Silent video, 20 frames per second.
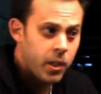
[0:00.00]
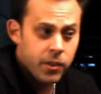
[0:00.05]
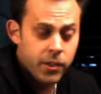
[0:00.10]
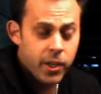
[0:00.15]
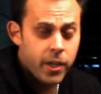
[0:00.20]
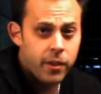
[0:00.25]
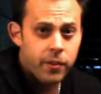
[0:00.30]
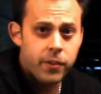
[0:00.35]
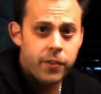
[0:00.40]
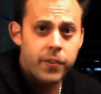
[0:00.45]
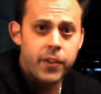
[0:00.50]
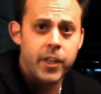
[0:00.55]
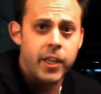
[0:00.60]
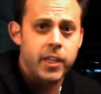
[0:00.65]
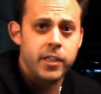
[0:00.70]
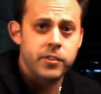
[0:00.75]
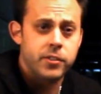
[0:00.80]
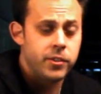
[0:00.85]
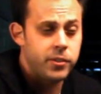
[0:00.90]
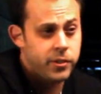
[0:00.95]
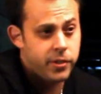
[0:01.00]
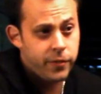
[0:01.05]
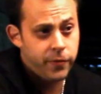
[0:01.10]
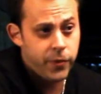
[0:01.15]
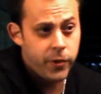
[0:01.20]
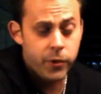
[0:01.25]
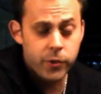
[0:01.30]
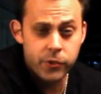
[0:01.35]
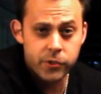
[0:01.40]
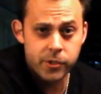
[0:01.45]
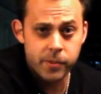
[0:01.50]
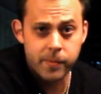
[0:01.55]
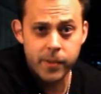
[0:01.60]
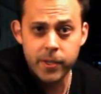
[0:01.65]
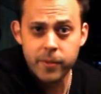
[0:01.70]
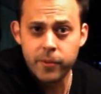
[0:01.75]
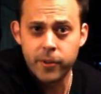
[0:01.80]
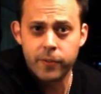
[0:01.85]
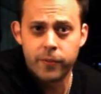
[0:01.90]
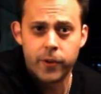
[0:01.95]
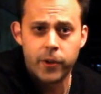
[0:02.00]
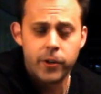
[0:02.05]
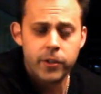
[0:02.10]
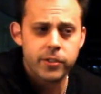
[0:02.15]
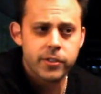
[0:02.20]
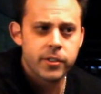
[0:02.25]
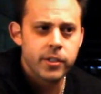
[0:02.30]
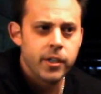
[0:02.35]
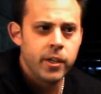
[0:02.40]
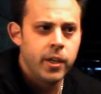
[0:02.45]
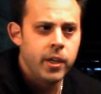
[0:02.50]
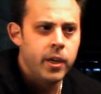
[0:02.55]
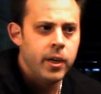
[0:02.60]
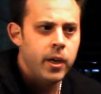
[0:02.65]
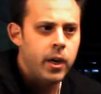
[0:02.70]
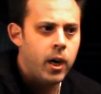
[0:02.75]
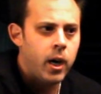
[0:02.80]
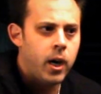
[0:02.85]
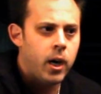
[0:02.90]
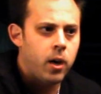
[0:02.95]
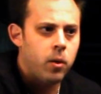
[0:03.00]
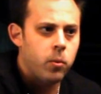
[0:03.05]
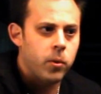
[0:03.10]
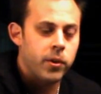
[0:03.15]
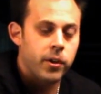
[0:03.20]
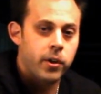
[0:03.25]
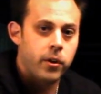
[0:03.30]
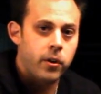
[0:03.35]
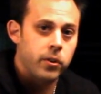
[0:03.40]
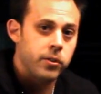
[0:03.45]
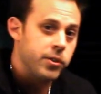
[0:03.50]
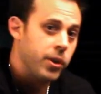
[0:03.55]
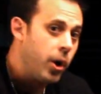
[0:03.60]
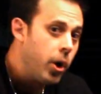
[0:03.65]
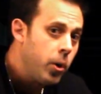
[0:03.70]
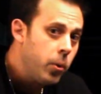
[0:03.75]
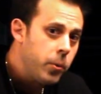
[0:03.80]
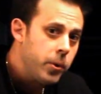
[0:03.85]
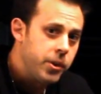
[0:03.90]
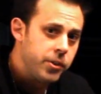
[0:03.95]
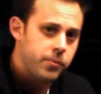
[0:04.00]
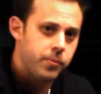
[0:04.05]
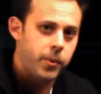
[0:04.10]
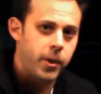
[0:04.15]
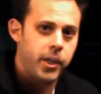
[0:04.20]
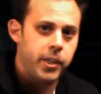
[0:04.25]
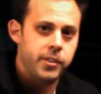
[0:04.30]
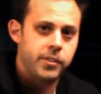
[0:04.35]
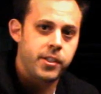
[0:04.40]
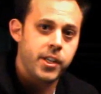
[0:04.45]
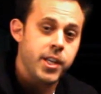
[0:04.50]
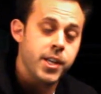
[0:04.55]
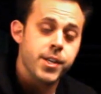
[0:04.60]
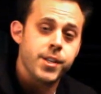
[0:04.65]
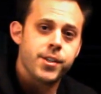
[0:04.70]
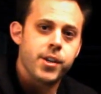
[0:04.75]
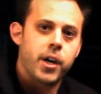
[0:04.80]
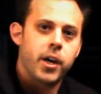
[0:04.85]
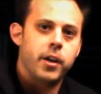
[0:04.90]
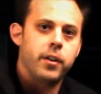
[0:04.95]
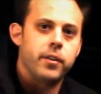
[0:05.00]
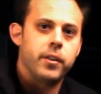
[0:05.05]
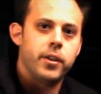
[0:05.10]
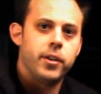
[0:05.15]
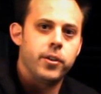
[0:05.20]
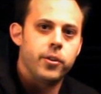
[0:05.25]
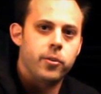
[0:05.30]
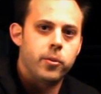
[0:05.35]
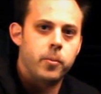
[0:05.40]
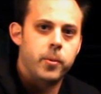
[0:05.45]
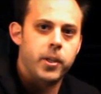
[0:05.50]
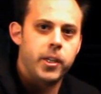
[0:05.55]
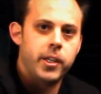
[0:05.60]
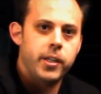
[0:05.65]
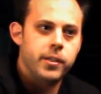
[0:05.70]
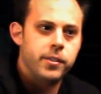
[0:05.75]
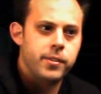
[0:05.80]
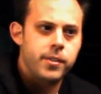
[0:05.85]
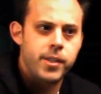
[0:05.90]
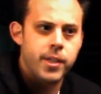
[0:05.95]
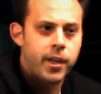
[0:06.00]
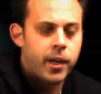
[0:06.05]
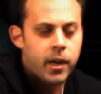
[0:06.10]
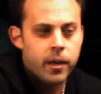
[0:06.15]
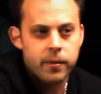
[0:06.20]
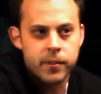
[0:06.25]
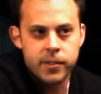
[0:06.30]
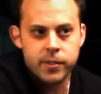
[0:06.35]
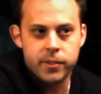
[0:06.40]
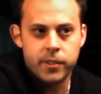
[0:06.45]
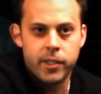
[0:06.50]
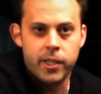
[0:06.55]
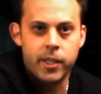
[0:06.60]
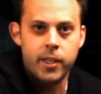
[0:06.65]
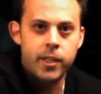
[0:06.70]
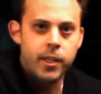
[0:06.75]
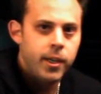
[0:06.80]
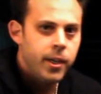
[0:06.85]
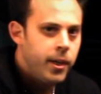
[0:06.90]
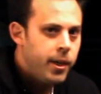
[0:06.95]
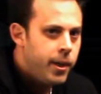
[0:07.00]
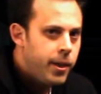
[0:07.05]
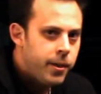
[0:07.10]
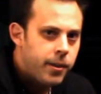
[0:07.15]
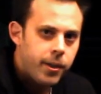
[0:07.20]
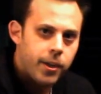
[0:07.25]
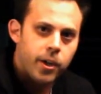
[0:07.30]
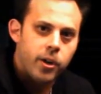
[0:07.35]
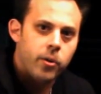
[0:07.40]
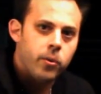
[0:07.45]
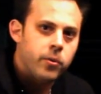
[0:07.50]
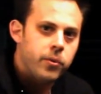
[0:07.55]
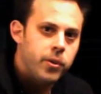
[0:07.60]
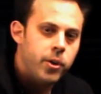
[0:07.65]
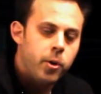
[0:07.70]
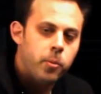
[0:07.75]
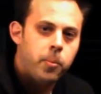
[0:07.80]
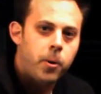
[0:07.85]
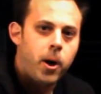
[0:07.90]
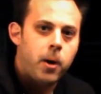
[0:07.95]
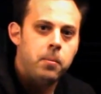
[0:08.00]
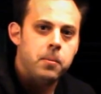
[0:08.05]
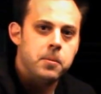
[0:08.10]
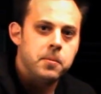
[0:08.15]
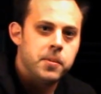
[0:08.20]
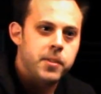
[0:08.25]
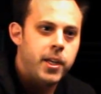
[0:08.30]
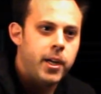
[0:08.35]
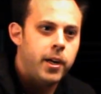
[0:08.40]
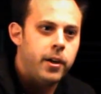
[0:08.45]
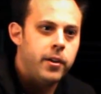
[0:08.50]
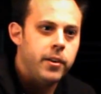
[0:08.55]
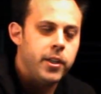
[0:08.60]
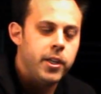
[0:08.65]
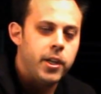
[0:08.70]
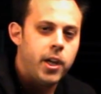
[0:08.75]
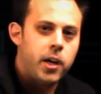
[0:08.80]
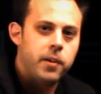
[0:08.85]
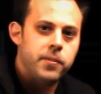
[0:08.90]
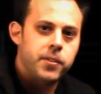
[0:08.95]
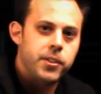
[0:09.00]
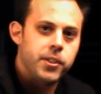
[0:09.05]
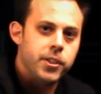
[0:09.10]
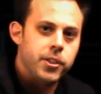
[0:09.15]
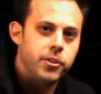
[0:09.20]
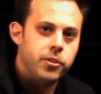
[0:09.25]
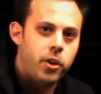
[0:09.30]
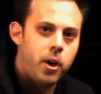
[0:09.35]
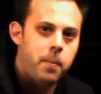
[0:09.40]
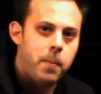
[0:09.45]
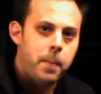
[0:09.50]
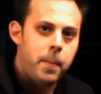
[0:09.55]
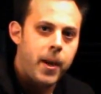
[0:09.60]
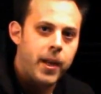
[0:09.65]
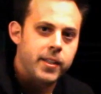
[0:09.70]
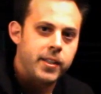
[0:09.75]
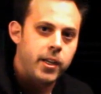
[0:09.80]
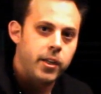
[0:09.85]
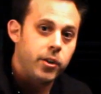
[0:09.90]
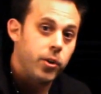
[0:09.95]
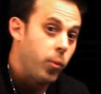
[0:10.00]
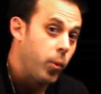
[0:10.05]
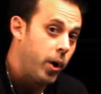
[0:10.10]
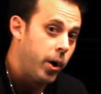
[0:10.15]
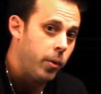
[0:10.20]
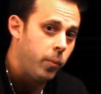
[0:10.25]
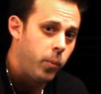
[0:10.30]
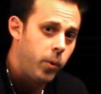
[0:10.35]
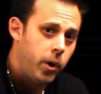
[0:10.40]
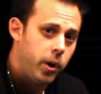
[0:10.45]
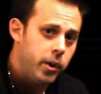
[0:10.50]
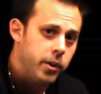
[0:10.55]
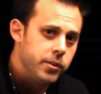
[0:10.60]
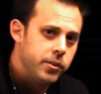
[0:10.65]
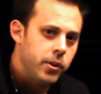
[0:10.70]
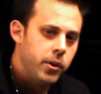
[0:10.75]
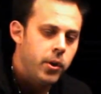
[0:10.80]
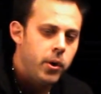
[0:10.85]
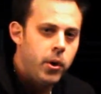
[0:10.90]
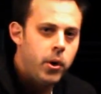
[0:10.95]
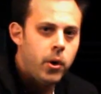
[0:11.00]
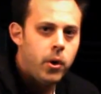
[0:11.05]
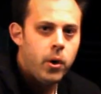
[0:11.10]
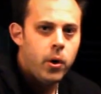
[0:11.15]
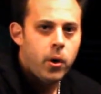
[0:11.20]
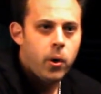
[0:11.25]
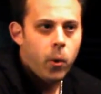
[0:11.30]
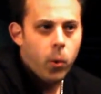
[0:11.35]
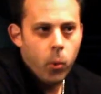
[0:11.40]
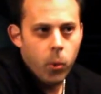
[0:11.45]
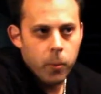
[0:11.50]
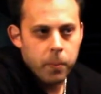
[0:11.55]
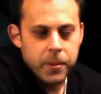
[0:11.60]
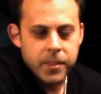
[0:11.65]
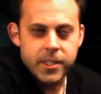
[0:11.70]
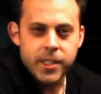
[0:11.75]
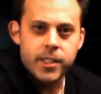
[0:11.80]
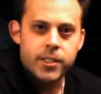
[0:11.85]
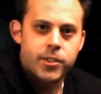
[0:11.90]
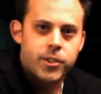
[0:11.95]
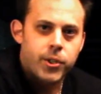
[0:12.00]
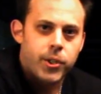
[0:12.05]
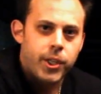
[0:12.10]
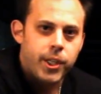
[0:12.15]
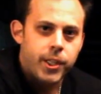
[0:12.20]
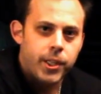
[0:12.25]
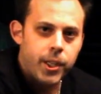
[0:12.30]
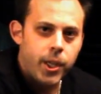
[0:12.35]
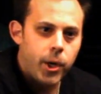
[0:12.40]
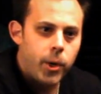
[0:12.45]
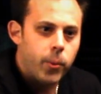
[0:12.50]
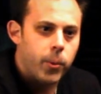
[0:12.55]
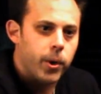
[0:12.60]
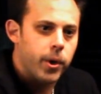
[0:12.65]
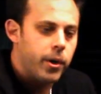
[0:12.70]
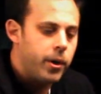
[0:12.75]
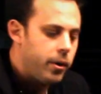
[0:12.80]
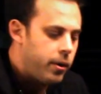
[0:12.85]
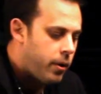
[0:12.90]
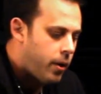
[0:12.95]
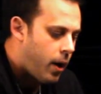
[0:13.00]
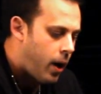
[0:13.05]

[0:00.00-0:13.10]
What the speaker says: The other thing is if you use them in reverse, where the car's always raised 1 inch higher than it normally is, then obviously, no problems there, and then obviously you can drop it back down to where it was, or potentially lower.